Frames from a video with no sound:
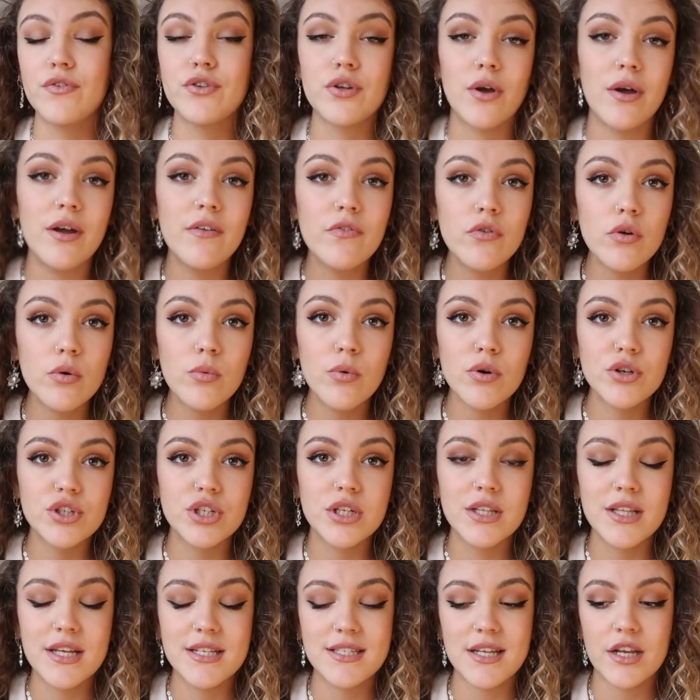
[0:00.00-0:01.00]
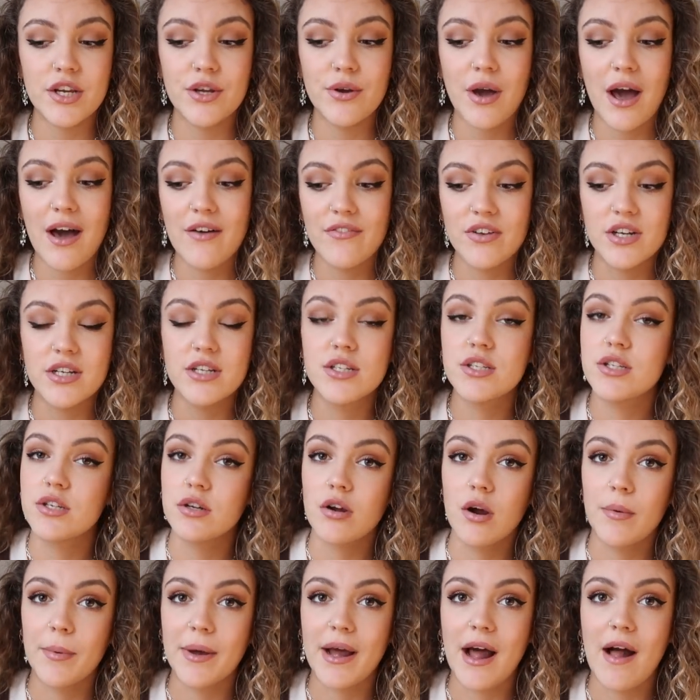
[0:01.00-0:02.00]
So if you're watching this and you have an
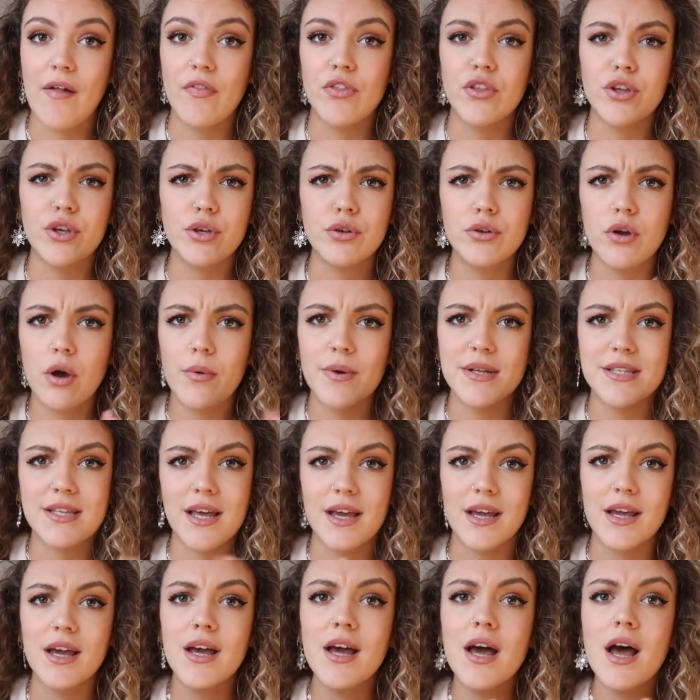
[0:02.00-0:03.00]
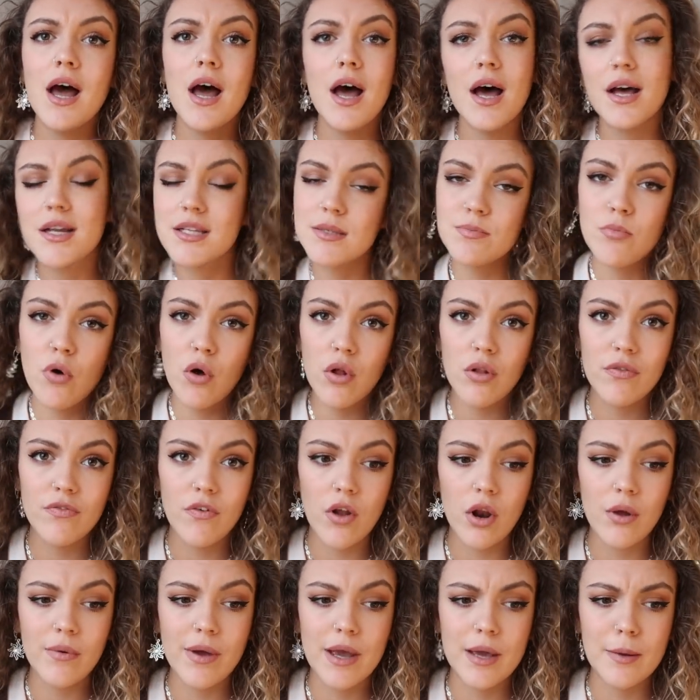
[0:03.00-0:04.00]
Instagram account that you know is like a small
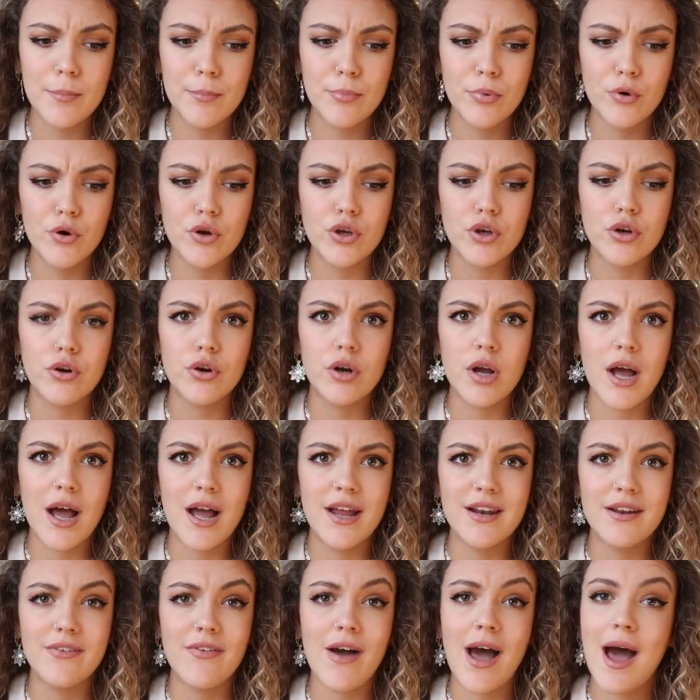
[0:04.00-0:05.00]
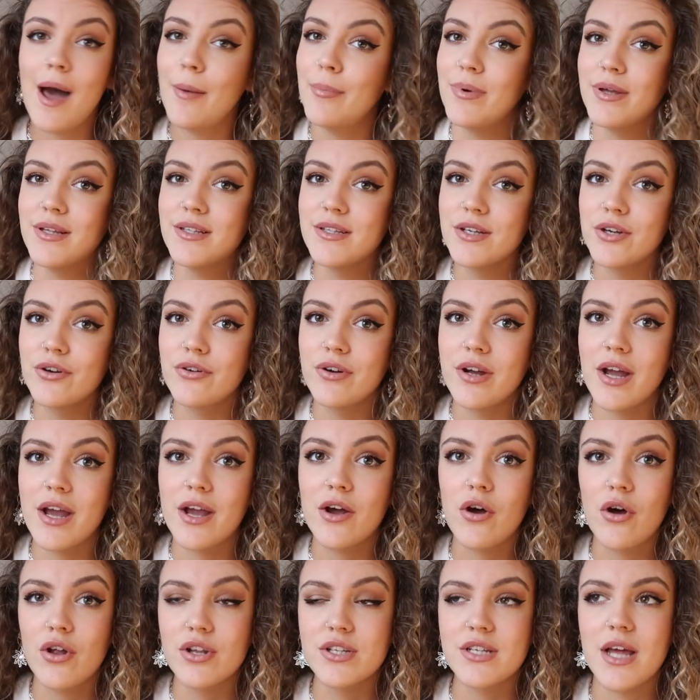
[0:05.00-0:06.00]
following, but you're kind of happy to
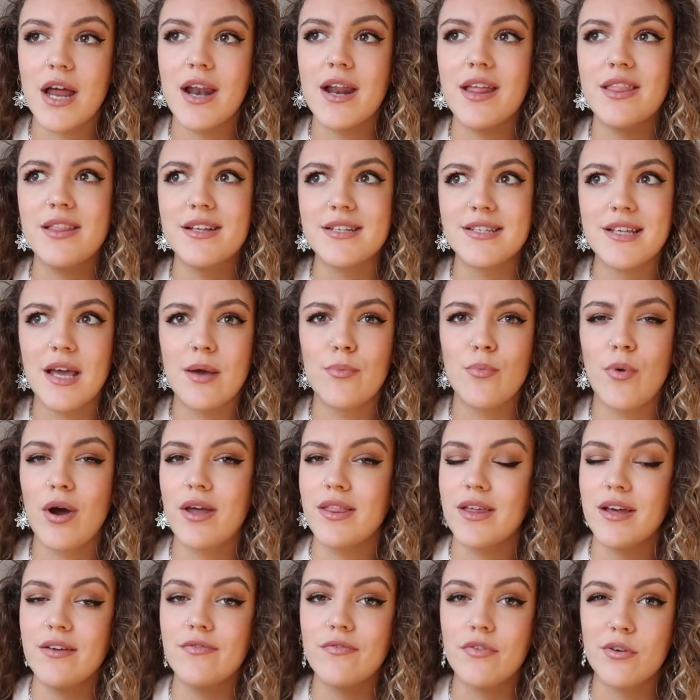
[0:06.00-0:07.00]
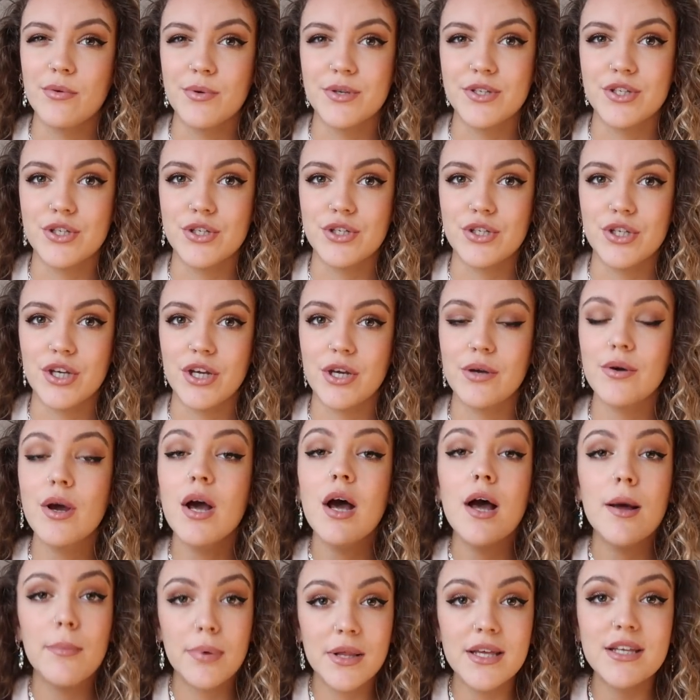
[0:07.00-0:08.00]
create content in the same way that influencers do,
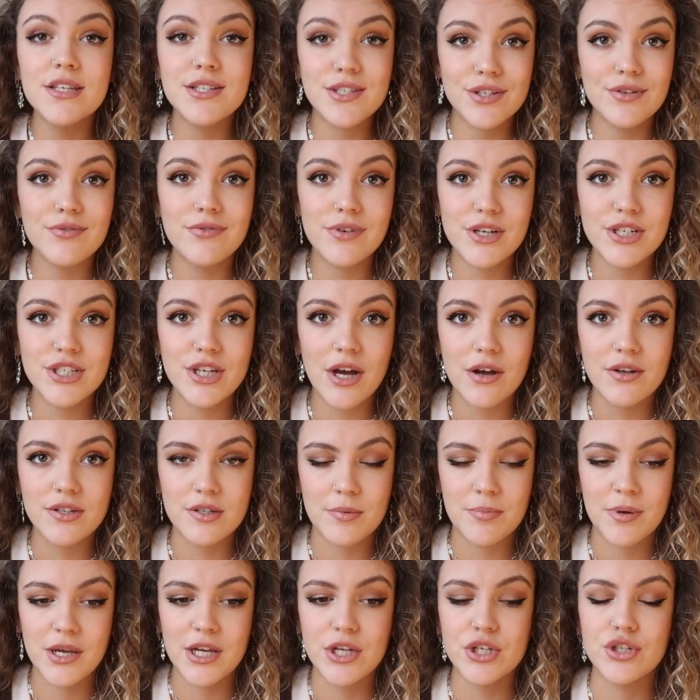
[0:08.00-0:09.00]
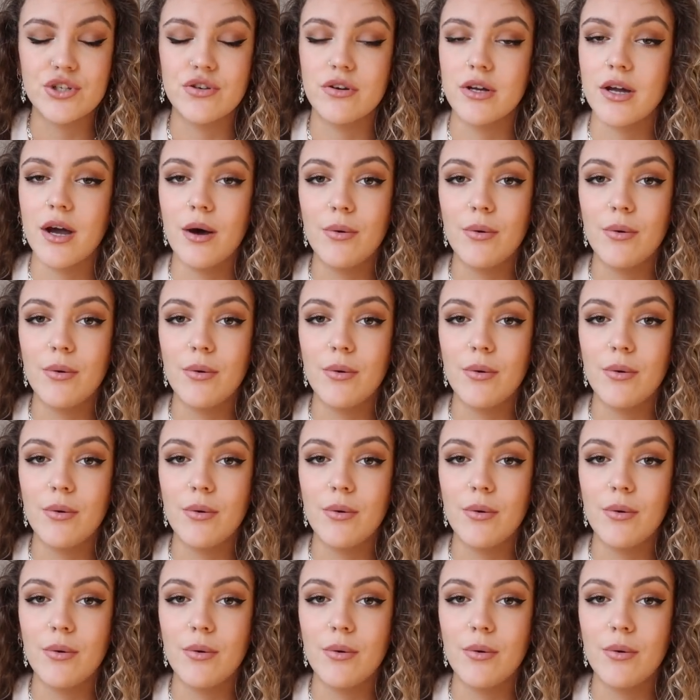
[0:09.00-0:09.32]
please do reach out to Peach Street.